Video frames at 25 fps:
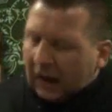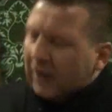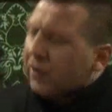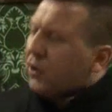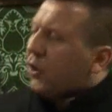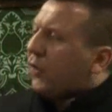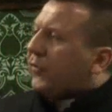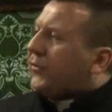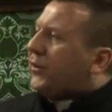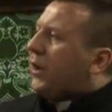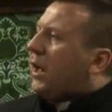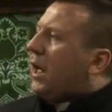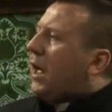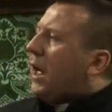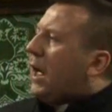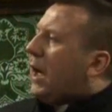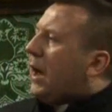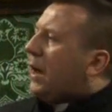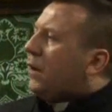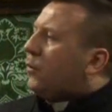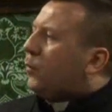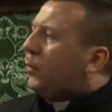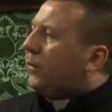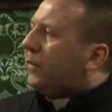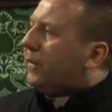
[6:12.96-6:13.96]
and not to
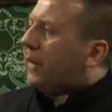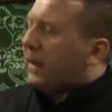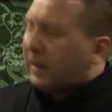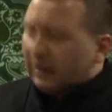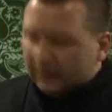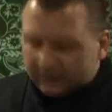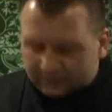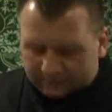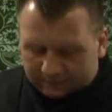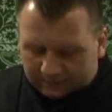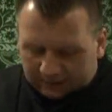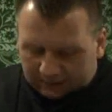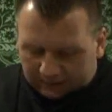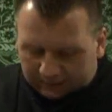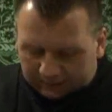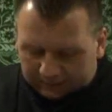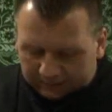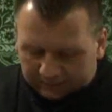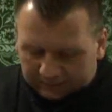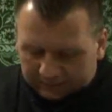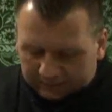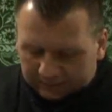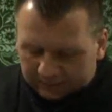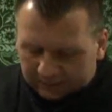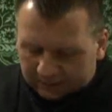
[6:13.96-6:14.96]
hide what they had
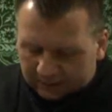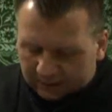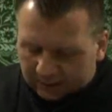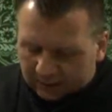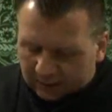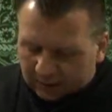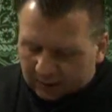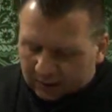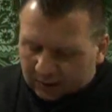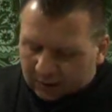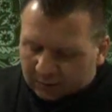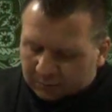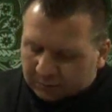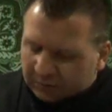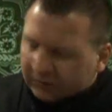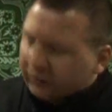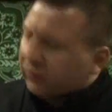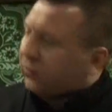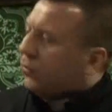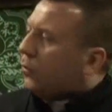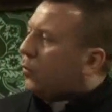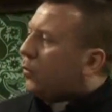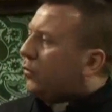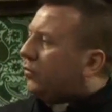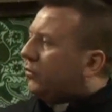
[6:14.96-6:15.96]
done, but
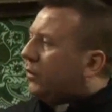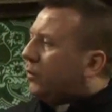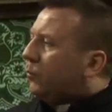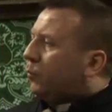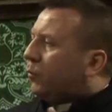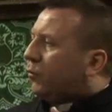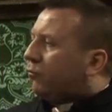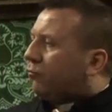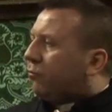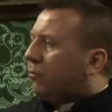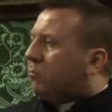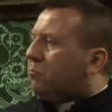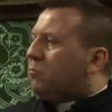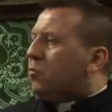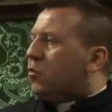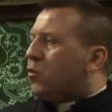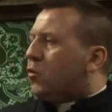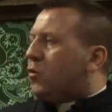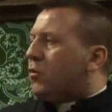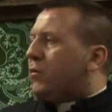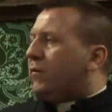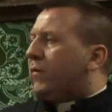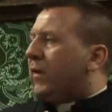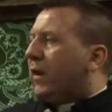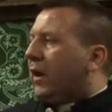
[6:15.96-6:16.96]
so as it would
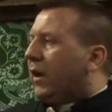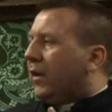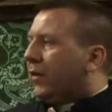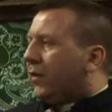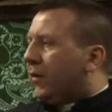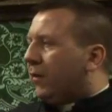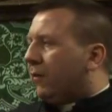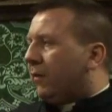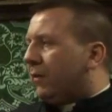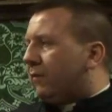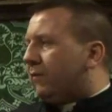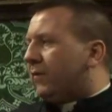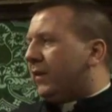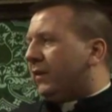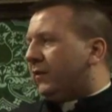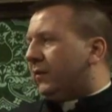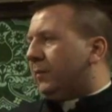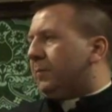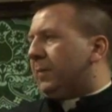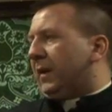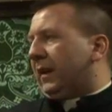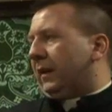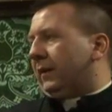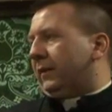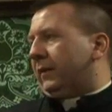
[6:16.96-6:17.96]
remove their
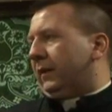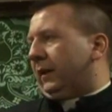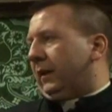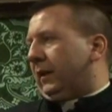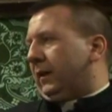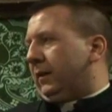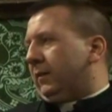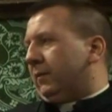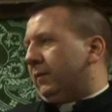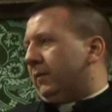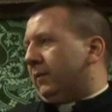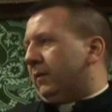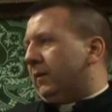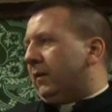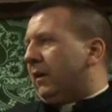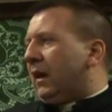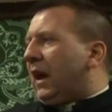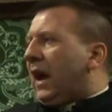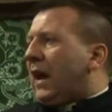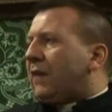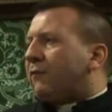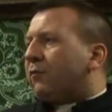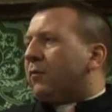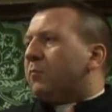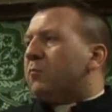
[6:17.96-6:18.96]
invisibility.
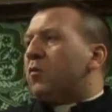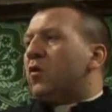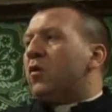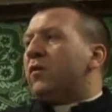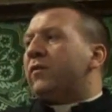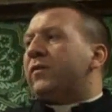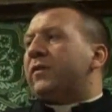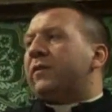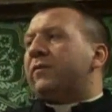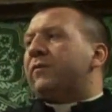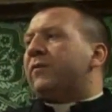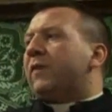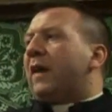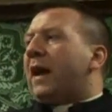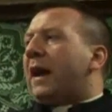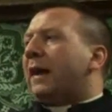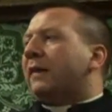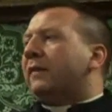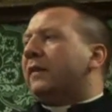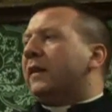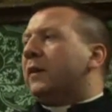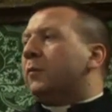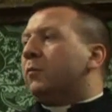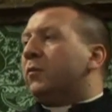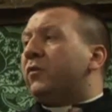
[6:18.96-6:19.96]
It removed the
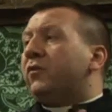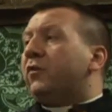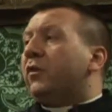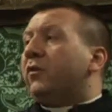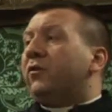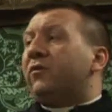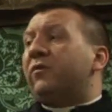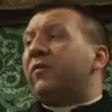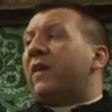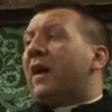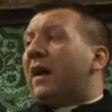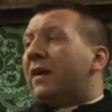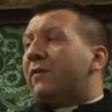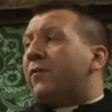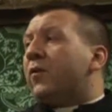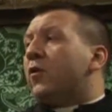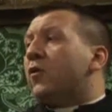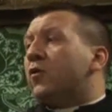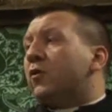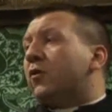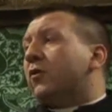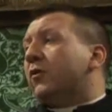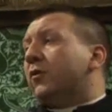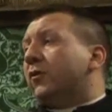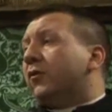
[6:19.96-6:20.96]
fact that it was just 5
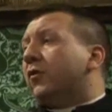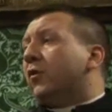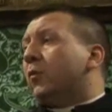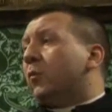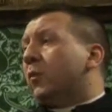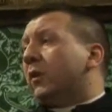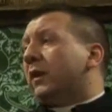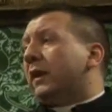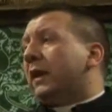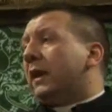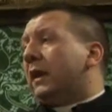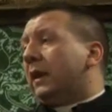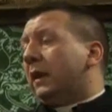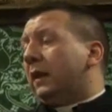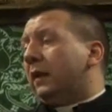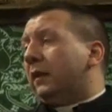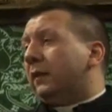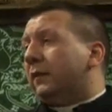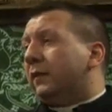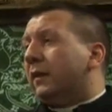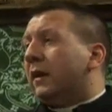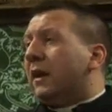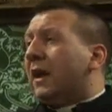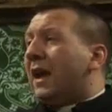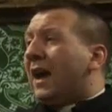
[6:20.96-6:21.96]
hookers who were
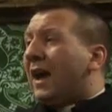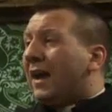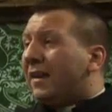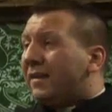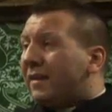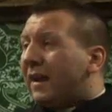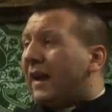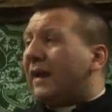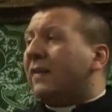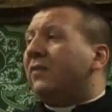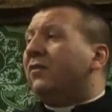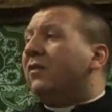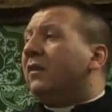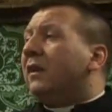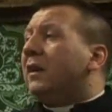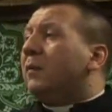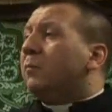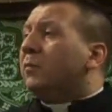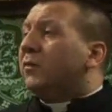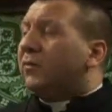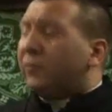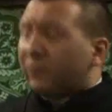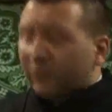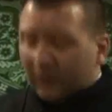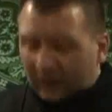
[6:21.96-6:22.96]
killed, and actually
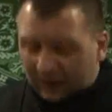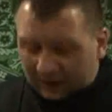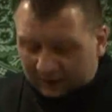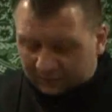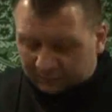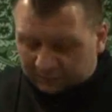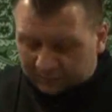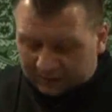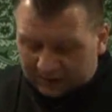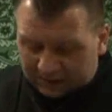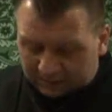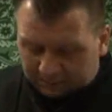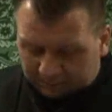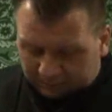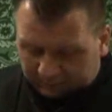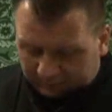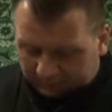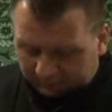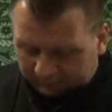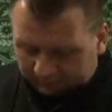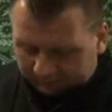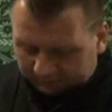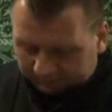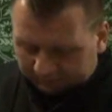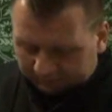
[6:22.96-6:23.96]
it was 5 people.